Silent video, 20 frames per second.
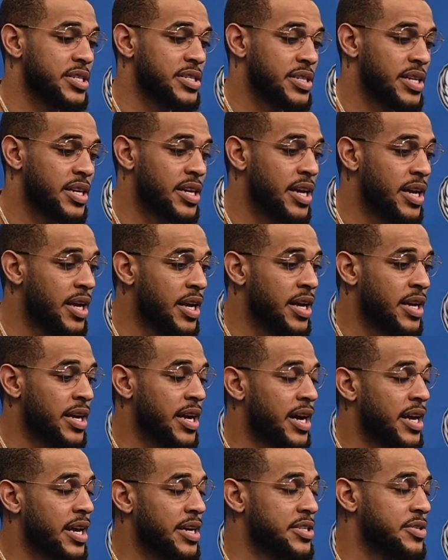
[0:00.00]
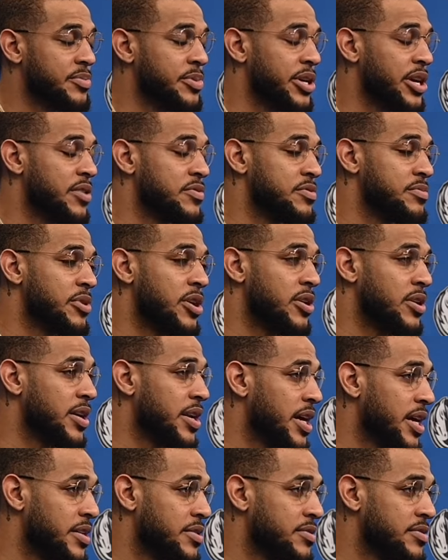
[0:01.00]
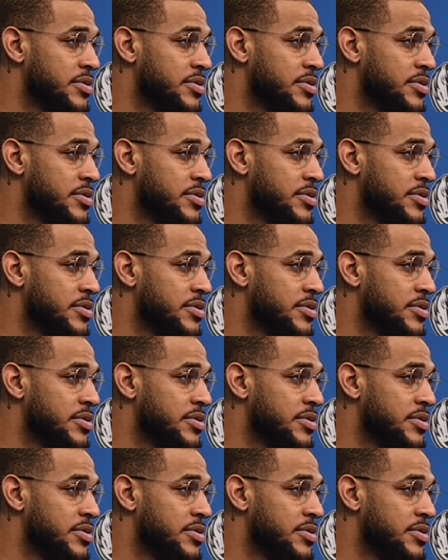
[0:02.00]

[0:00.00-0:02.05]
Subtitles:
set, kind of likes to play off the ball a lot.